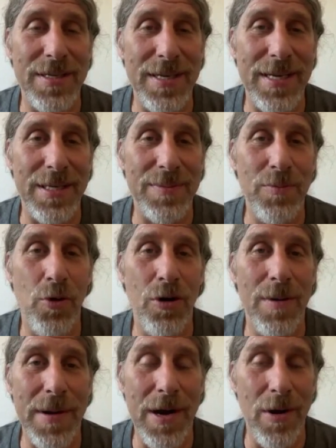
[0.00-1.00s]
it's
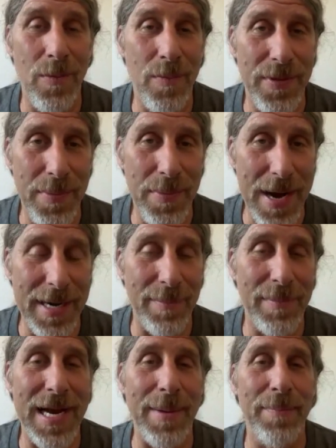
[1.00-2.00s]
more about the
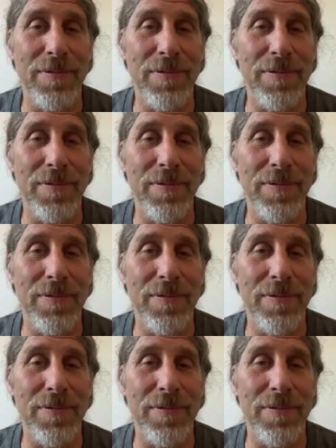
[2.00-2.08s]
bottom line